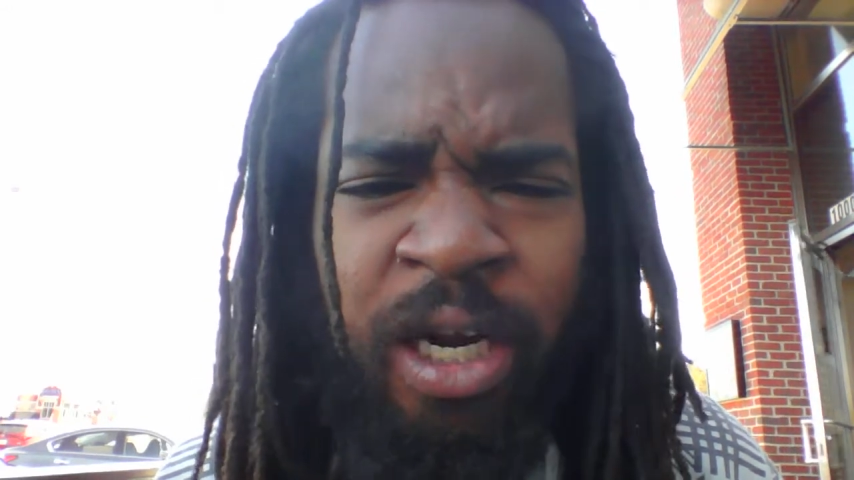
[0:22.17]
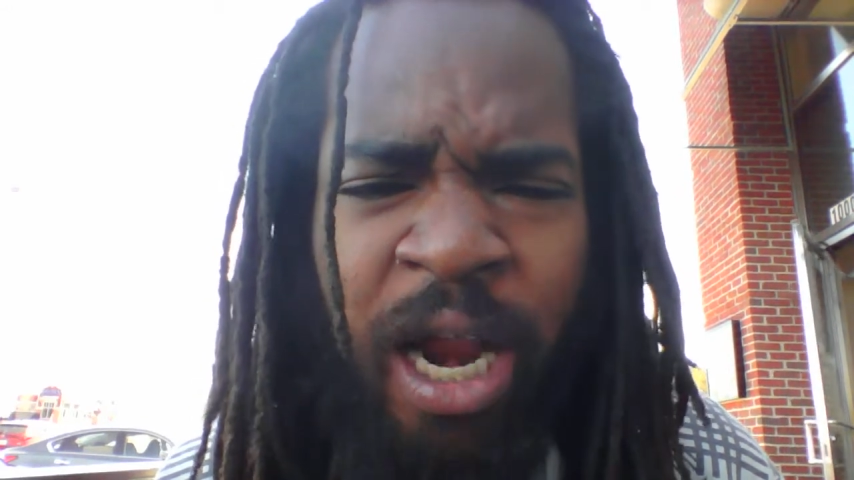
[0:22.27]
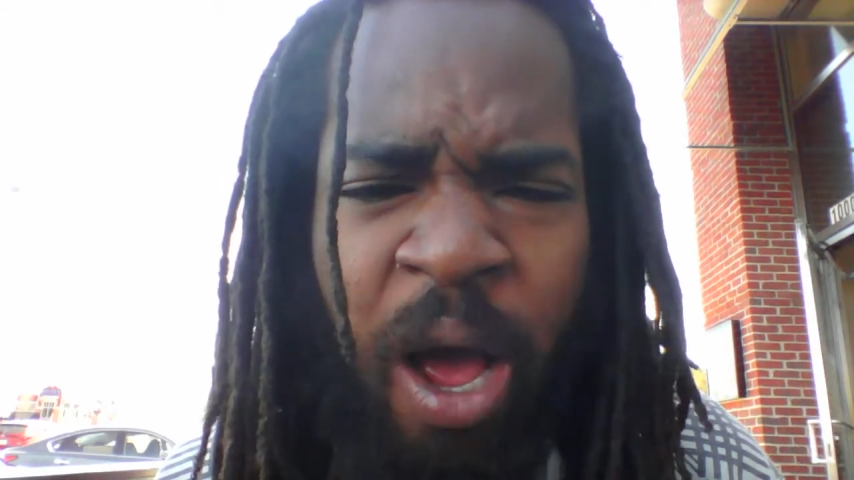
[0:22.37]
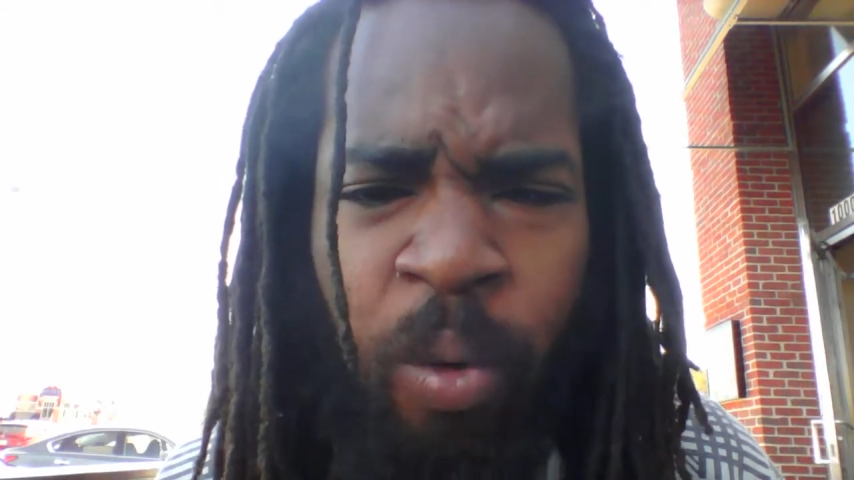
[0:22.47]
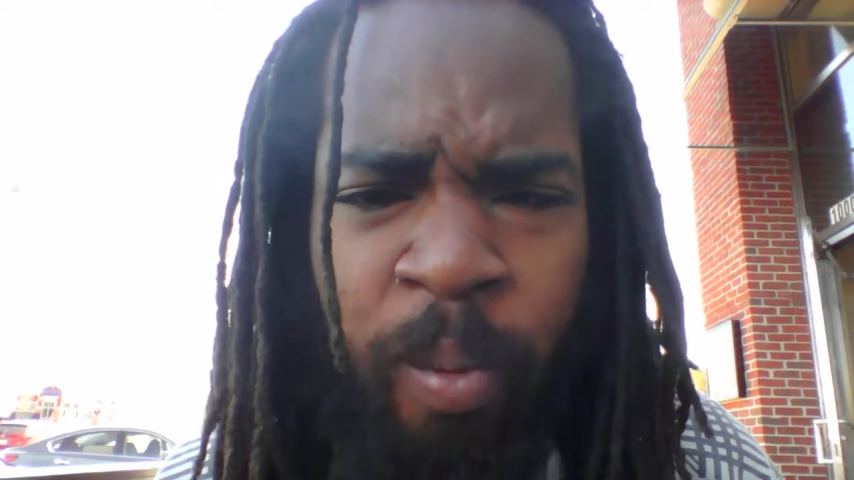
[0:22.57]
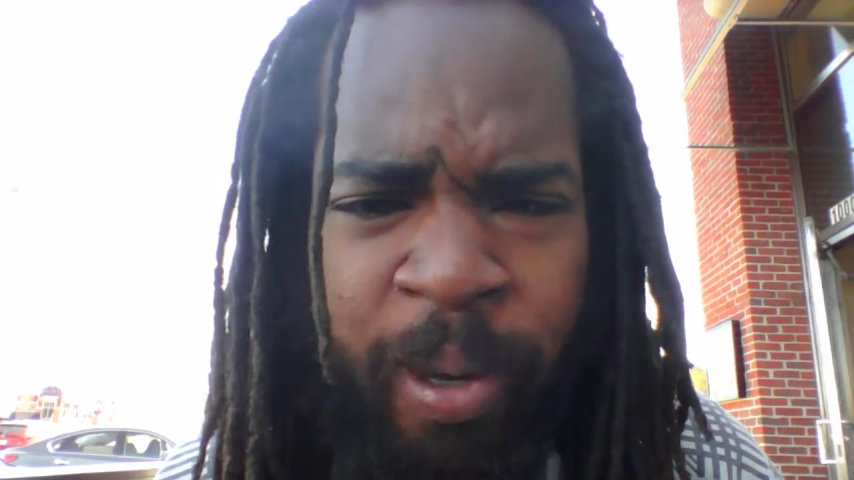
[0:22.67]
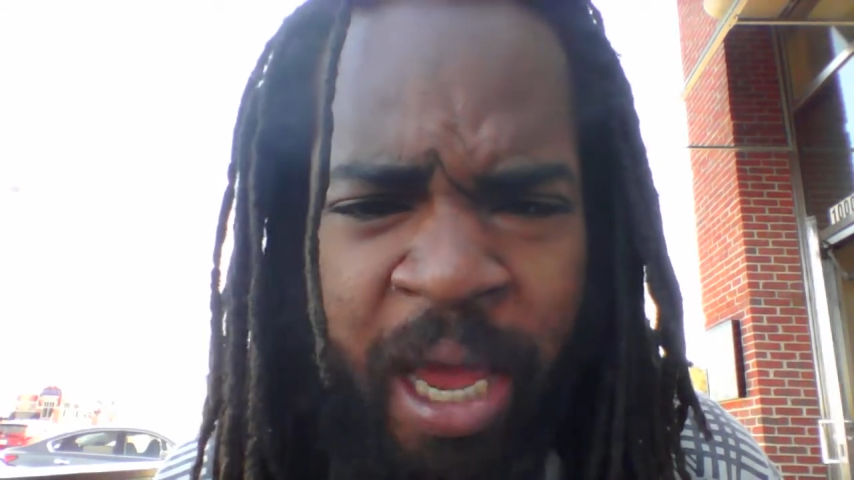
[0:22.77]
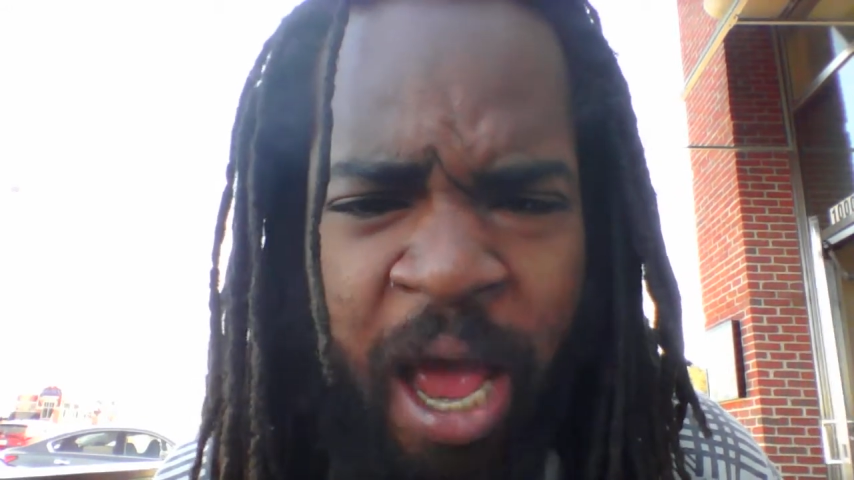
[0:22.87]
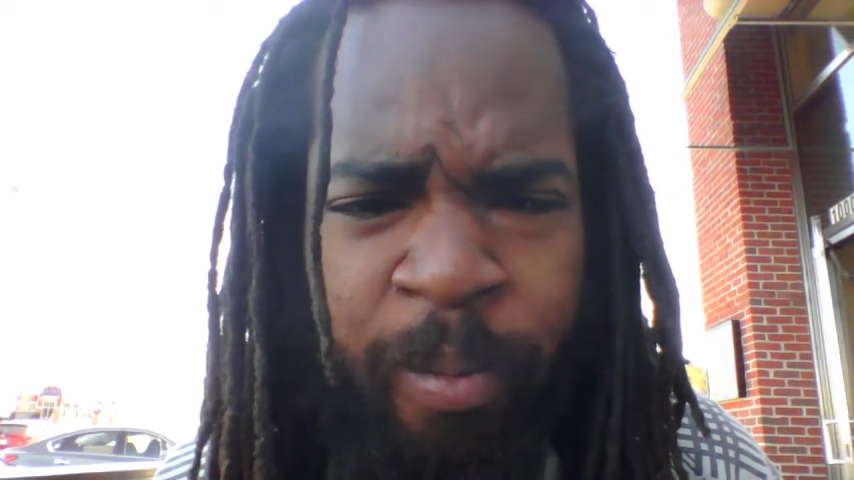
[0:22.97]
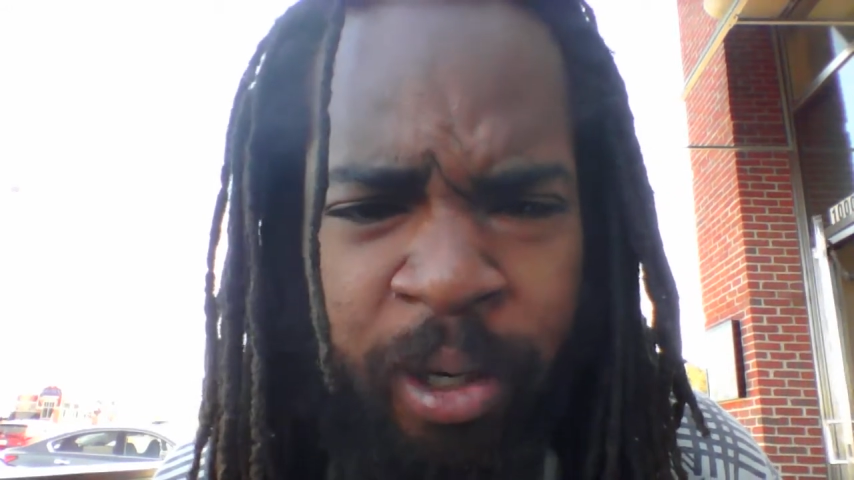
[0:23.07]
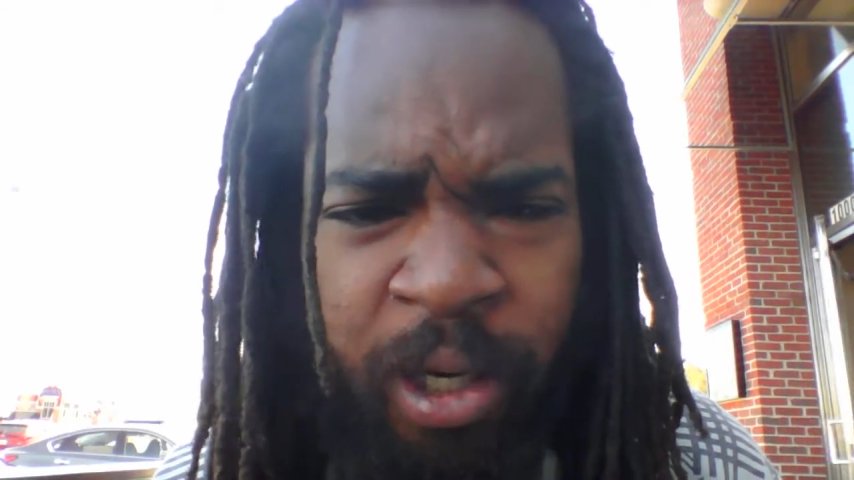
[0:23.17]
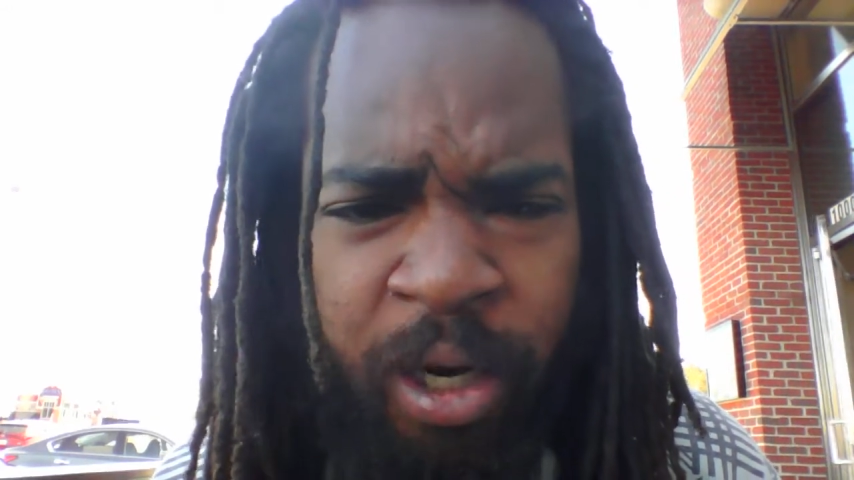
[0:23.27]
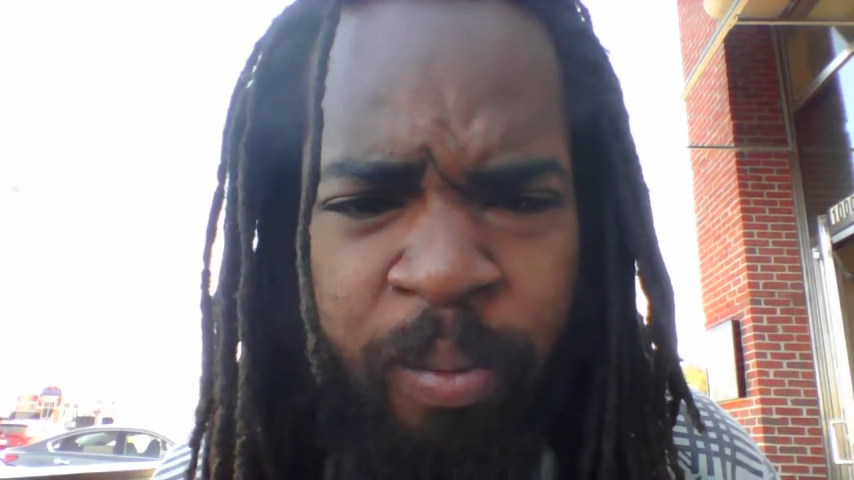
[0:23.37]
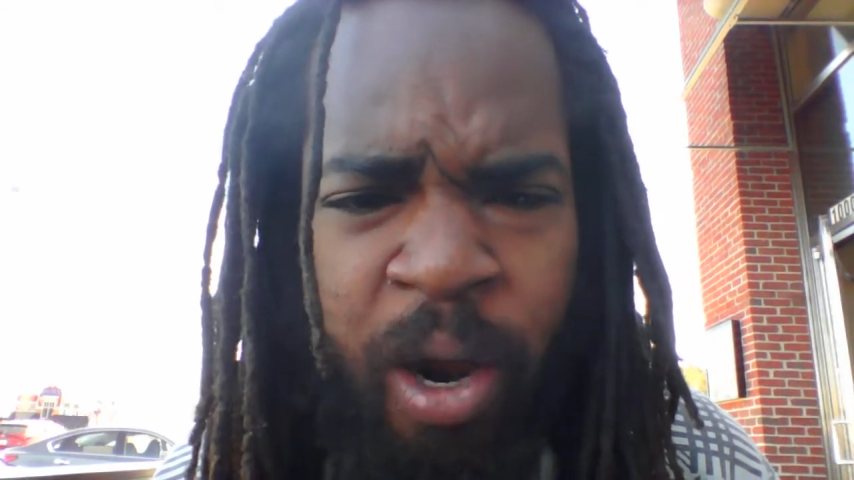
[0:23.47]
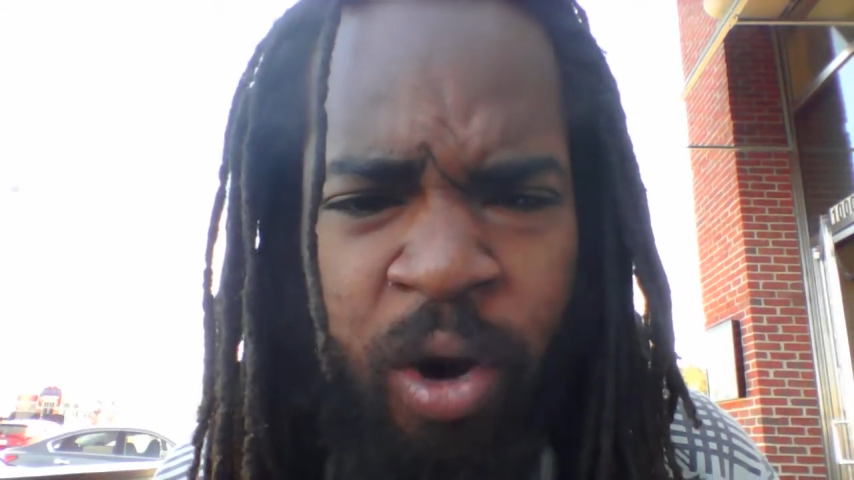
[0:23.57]
a lot will be happening
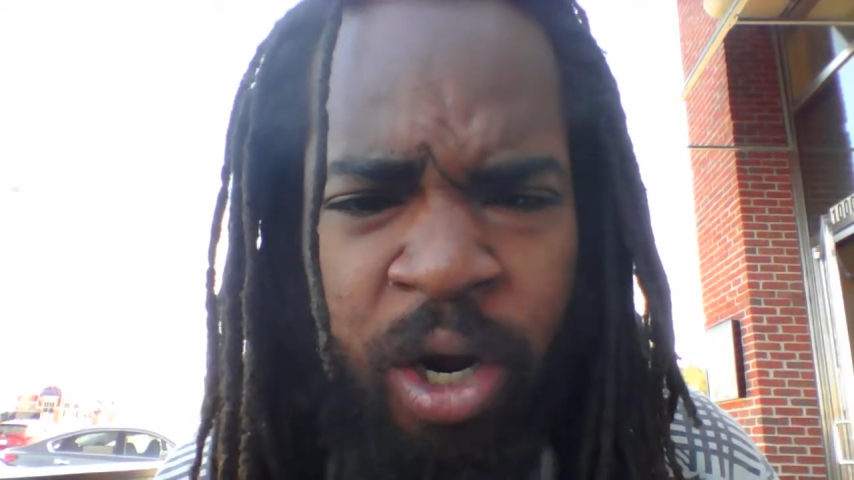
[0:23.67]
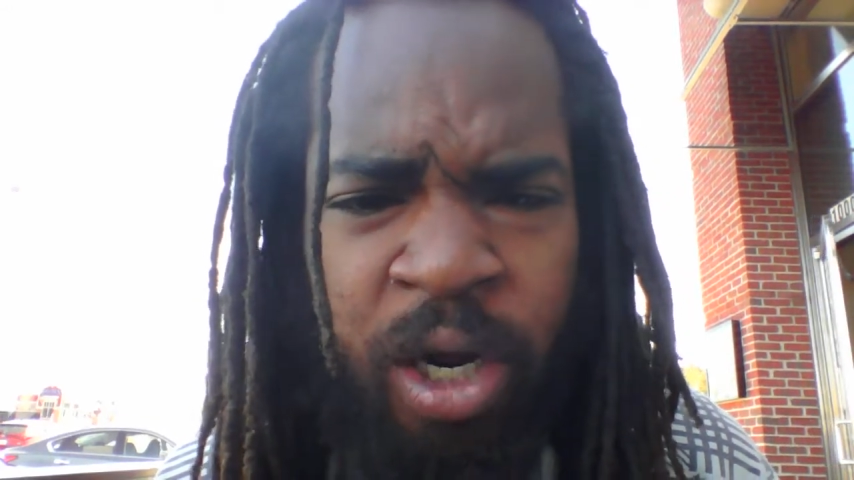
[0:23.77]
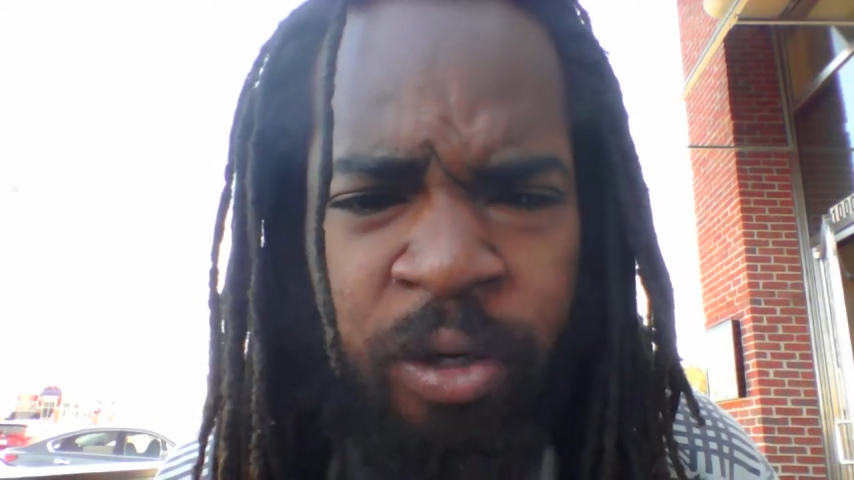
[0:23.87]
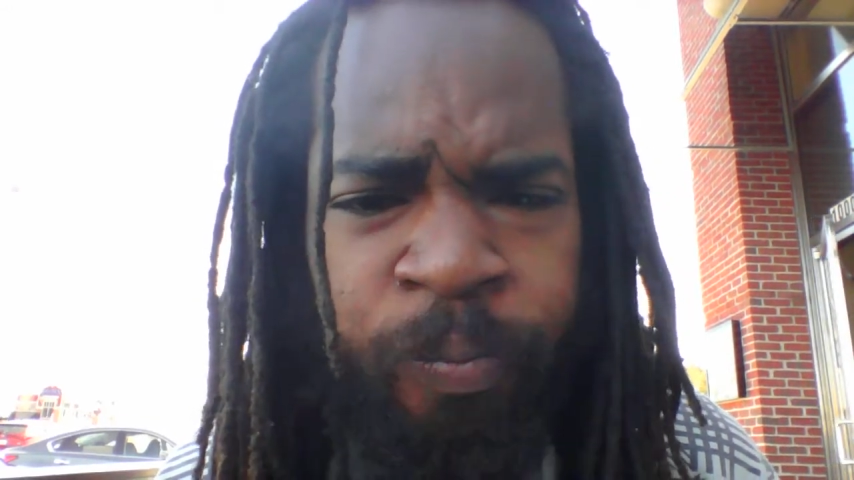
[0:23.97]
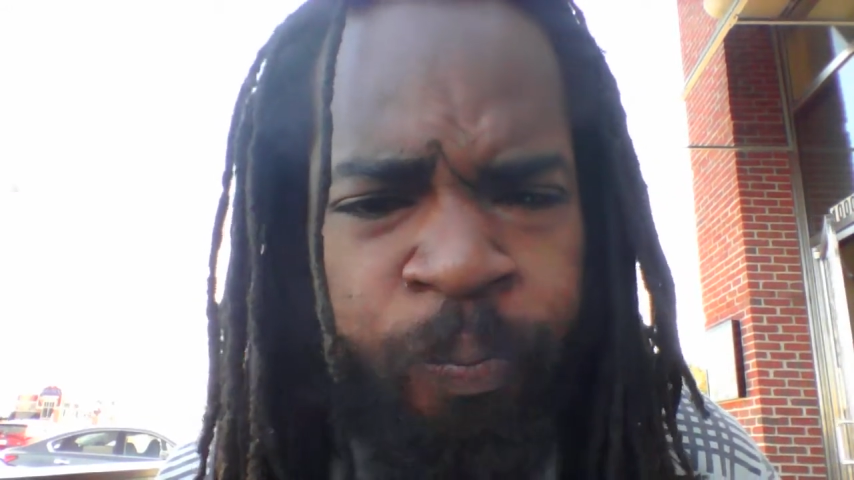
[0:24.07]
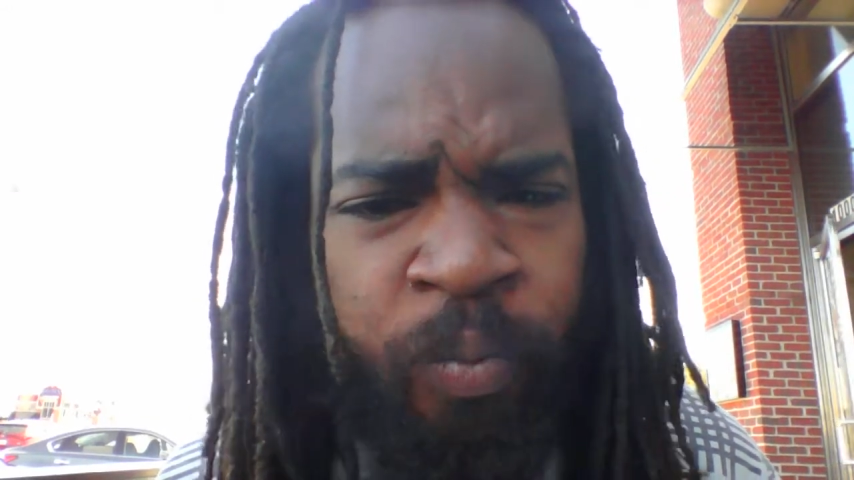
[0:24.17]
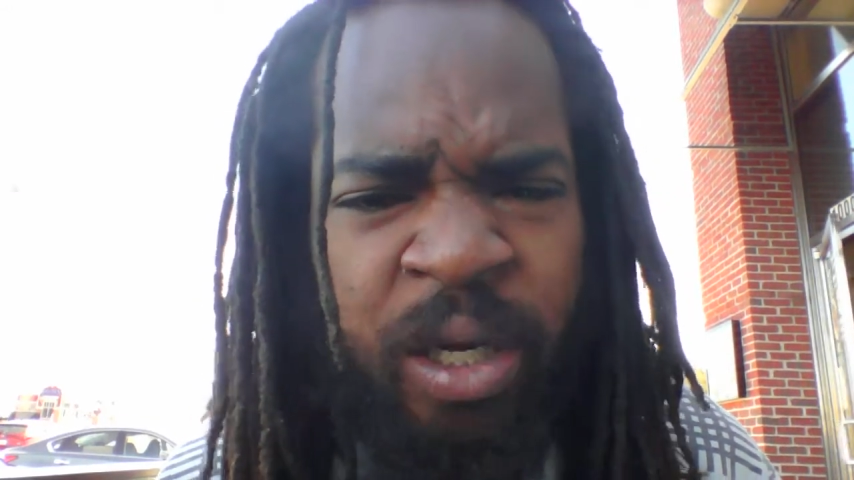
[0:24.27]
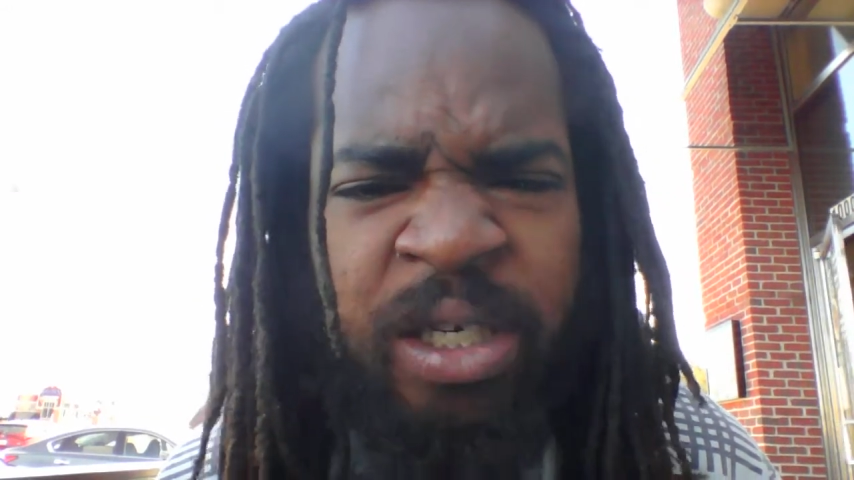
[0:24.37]
in America.